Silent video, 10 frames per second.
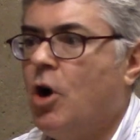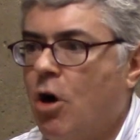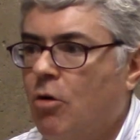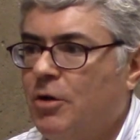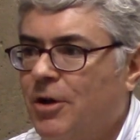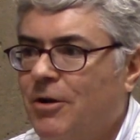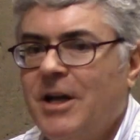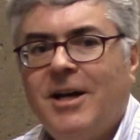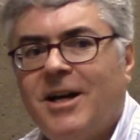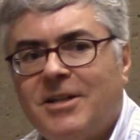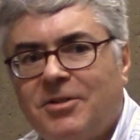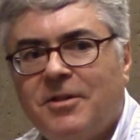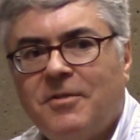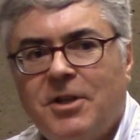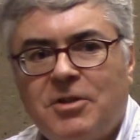No. You know, I
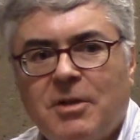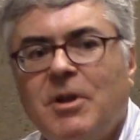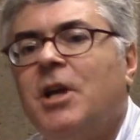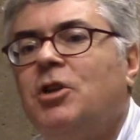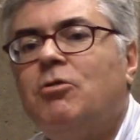saw the videotape.